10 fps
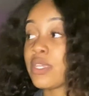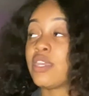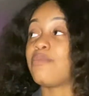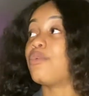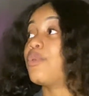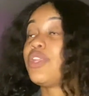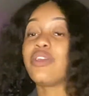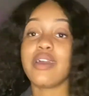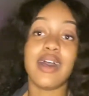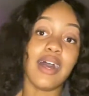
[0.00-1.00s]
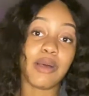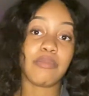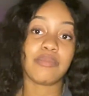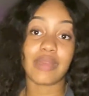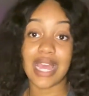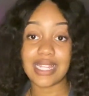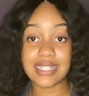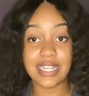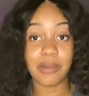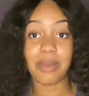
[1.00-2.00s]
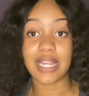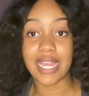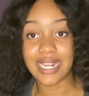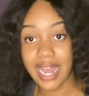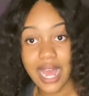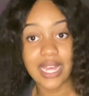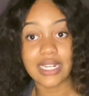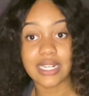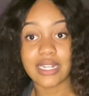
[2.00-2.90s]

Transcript: but when you're up, at least get up by like 9.